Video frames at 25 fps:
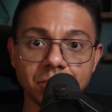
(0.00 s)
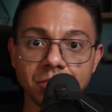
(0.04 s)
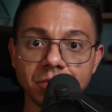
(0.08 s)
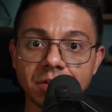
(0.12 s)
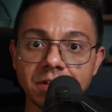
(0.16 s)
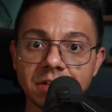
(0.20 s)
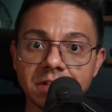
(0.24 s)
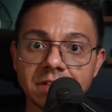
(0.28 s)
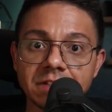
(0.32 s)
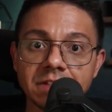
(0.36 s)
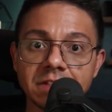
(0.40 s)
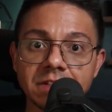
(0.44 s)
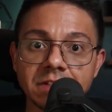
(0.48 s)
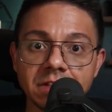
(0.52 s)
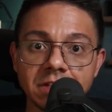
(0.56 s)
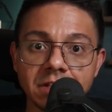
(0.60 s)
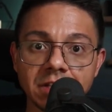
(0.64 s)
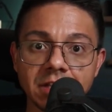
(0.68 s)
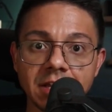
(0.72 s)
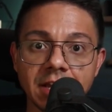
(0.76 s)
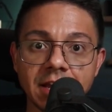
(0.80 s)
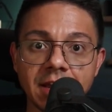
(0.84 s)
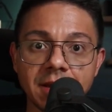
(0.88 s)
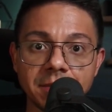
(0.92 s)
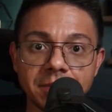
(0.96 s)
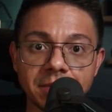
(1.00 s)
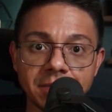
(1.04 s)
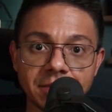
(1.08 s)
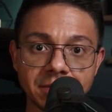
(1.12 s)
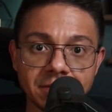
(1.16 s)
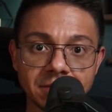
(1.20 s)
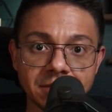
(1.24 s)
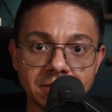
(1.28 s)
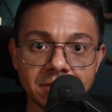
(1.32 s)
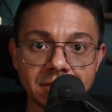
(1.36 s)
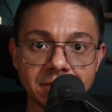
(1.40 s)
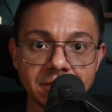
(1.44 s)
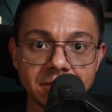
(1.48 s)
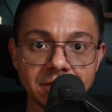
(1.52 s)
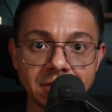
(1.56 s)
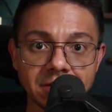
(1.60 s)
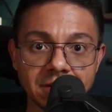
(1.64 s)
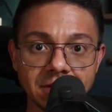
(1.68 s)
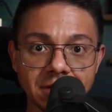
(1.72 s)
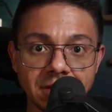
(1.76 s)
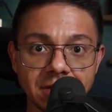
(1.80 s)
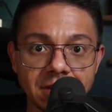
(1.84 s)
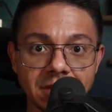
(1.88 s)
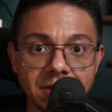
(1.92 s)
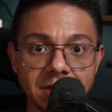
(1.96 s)
pre-existing app
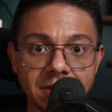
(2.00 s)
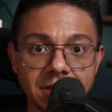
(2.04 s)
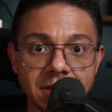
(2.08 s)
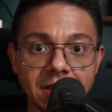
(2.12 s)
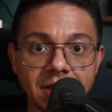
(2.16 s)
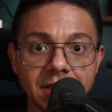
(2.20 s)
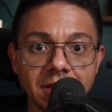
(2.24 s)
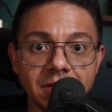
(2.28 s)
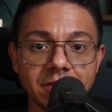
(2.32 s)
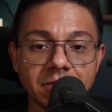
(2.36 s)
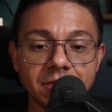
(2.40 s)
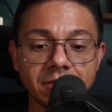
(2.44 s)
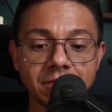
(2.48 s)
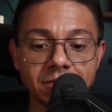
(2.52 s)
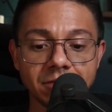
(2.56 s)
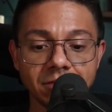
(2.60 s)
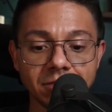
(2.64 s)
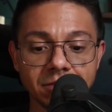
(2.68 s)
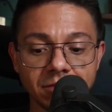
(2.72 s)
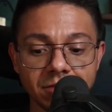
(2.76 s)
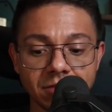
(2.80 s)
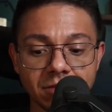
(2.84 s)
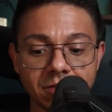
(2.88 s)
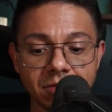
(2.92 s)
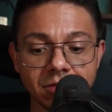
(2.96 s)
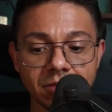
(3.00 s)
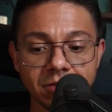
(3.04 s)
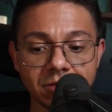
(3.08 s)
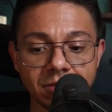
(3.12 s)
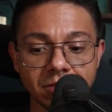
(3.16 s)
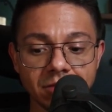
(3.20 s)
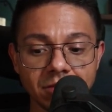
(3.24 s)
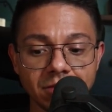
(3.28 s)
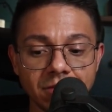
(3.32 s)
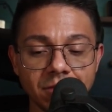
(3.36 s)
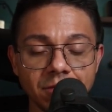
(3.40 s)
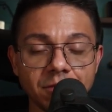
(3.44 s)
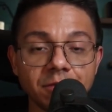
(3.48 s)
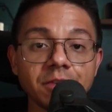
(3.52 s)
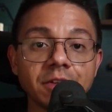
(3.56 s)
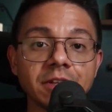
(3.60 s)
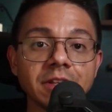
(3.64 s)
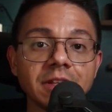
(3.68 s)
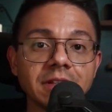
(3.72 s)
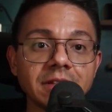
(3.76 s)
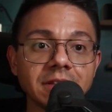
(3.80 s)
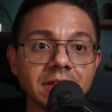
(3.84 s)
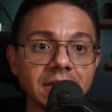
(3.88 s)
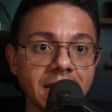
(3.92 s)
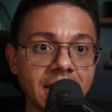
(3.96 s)
and then
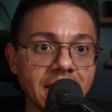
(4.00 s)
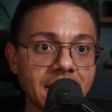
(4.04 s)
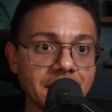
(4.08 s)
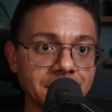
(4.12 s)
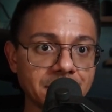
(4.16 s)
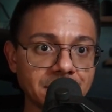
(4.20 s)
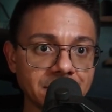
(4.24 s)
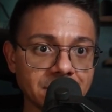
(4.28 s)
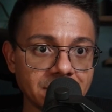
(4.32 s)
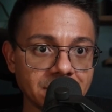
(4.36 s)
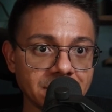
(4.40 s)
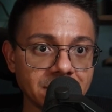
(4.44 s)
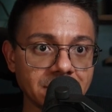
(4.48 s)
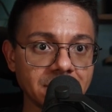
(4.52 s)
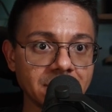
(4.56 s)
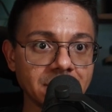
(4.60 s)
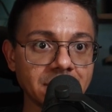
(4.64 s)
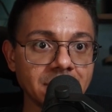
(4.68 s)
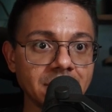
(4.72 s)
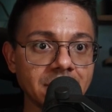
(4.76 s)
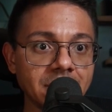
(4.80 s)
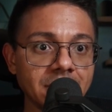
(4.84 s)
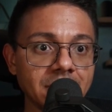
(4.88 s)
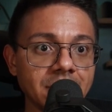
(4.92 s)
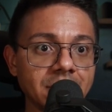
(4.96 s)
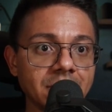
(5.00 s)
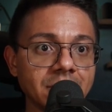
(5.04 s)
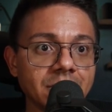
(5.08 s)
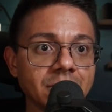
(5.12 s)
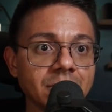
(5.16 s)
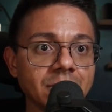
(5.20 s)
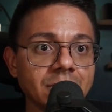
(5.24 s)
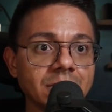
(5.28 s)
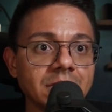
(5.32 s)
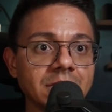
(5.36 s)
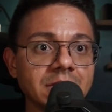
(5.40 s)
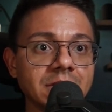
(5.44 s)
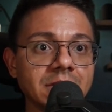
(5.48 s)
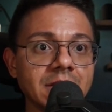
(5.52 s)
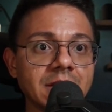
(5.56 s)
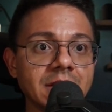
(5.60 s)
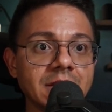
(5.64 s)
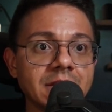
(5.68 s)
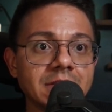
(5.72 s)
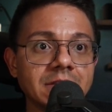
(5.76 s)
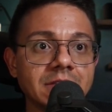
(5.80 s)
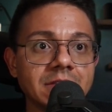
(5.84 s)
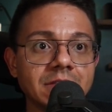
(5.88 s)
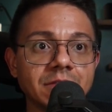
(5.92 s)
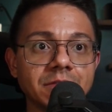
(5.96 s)
fill in the gaps. So in this
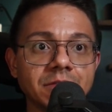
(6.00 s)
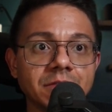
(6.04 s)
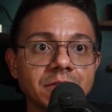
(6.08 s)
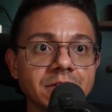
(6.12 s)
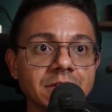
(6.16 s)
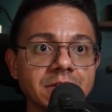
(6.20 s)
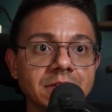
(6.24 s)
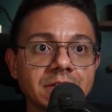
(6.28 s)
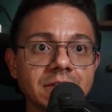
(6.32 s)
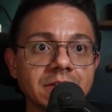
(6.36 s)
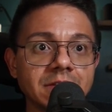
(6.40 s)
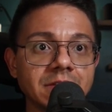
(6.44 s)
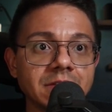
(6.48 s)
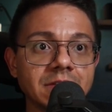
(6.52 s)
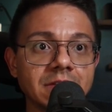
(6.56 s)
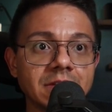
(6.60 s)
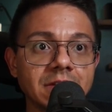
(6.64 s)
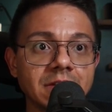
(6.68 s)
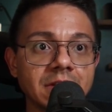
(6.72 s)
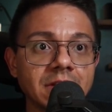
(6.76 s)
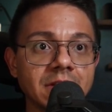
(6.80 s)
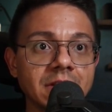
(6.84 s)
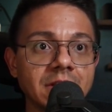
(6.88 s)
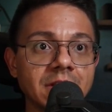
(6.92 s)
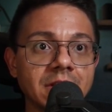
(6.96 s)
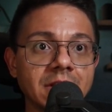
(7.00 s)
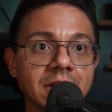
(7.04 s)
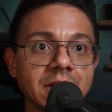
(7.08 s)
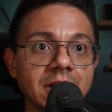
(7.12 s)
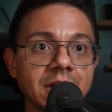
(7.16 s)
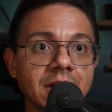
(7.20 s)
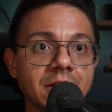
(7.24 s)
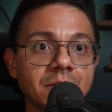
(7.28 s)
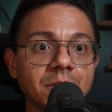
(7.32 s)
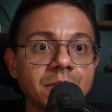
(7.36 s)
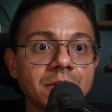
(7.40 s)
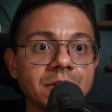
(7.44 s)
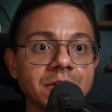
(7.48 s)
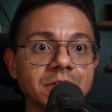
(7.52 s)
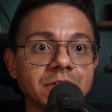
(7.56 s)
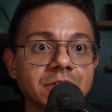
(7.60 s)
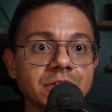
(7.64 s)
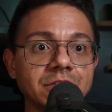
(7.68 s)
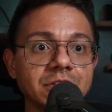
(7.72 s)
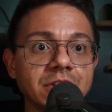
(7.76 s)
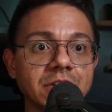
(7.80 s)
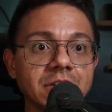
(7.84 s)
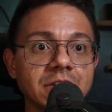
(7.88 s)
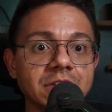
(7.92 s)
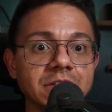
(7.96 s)
case, for instance, I wanted
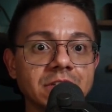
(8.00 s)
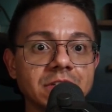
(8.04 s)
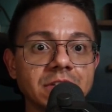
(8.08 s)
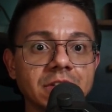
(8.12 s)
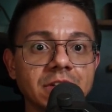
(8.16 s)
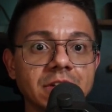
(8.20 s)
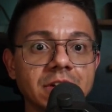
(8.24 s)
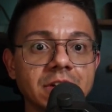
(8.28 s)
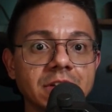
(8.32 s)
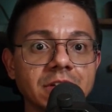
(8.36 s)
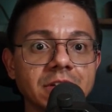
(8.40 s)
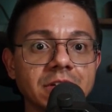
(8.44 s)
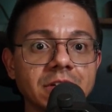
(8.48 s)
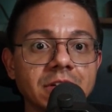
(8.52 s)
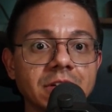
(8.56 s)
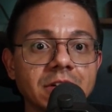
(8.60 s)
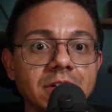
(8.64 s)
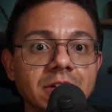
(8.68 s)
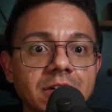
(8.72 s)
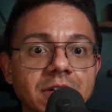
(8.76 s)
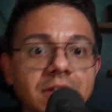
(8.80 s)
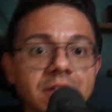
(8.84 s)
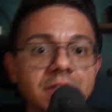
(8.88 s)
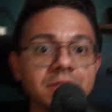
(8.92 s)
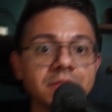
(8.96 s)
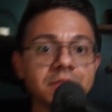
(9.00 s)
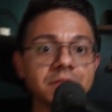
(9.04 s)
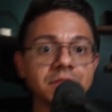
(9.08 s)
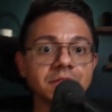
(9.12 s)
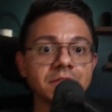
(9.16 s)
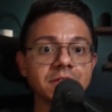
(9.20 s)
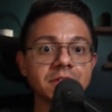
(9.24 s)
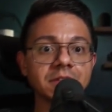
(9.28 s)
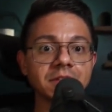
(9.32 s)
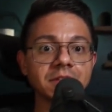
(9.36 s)
to change the color of